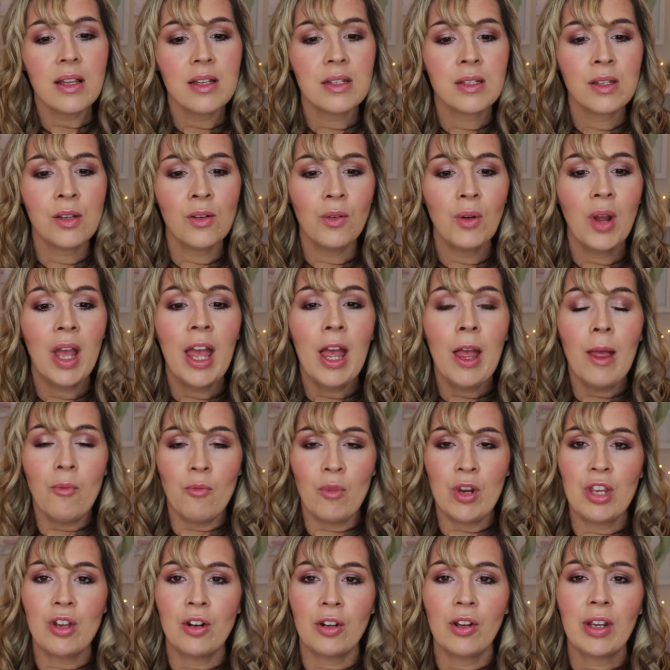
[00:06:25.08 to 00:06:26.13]
So
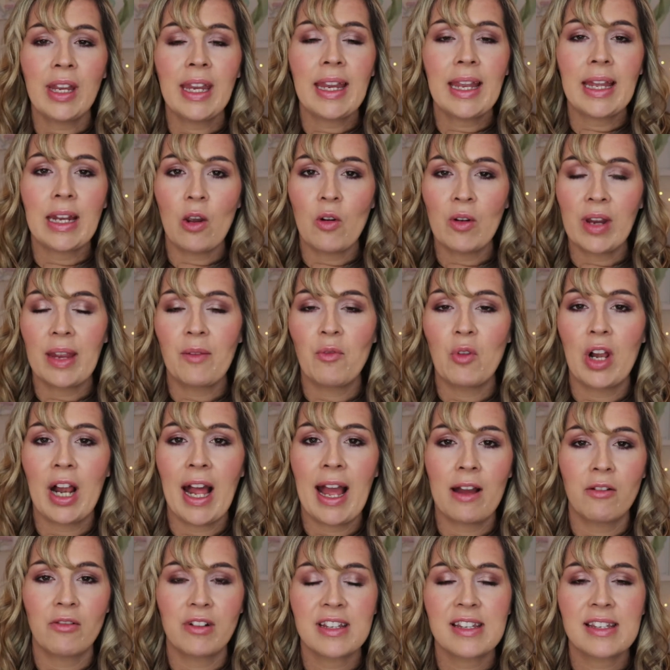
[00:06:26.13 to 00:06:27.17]
when you're looking at, okay, well,
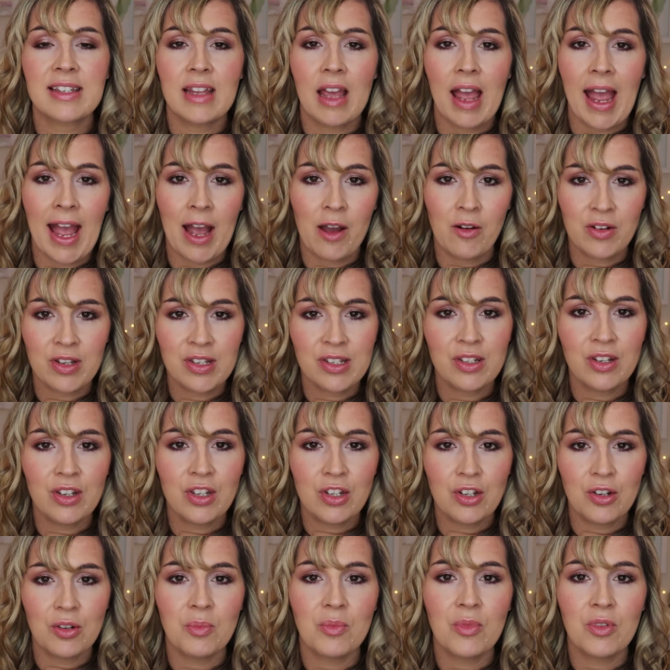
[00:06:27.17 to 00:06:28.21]
how does the
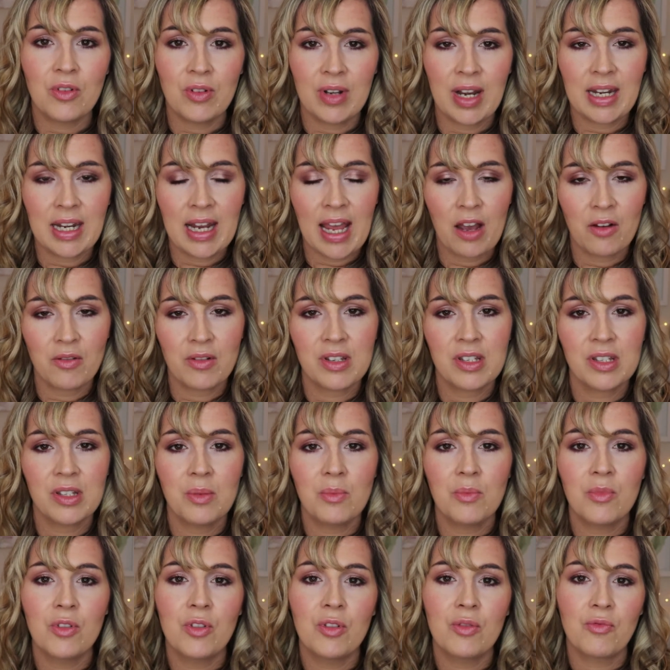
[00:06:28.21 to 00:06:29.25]
new moon and how does
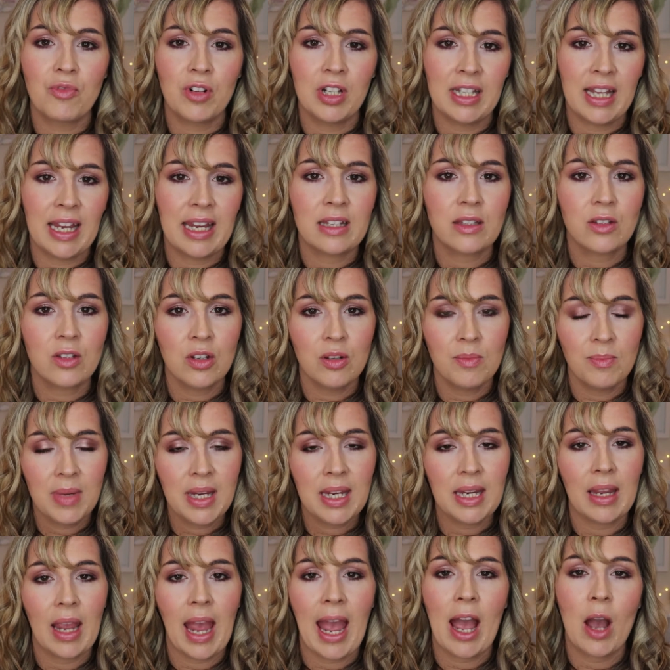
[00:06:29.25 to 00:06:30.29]
the moon relate to
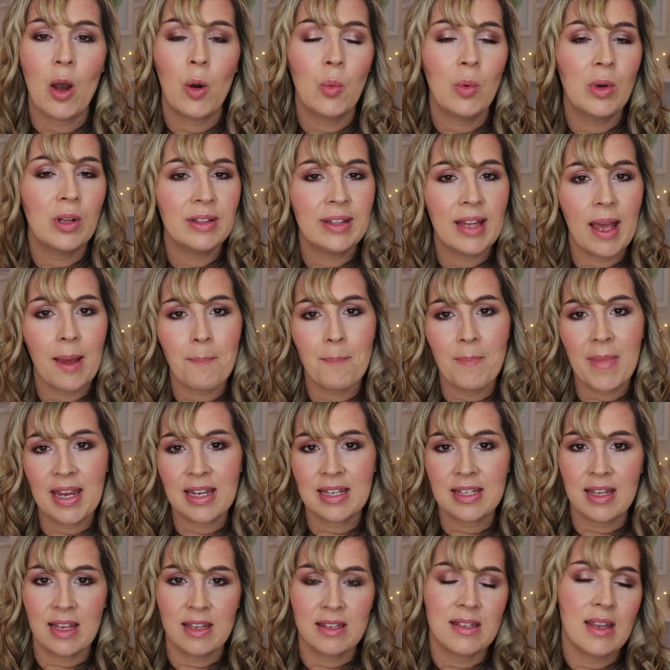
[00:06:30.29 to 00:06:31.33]
me? How will that
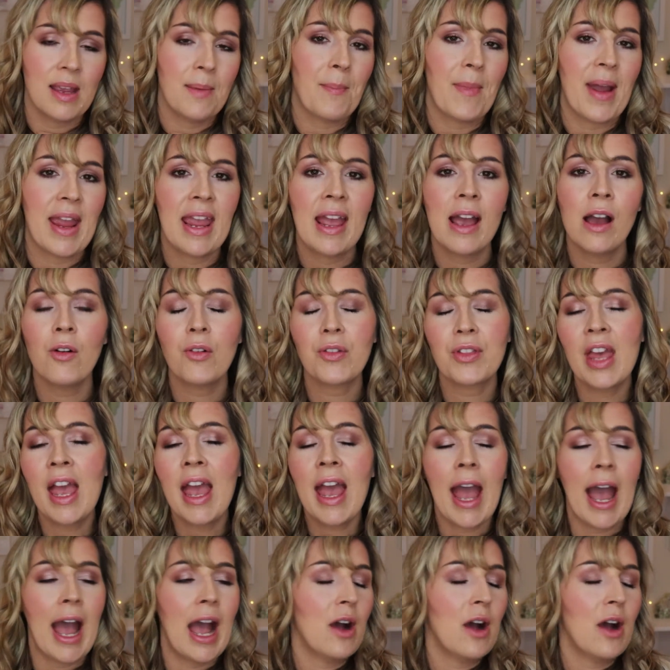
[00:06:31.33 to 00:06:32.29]
make sense in my health?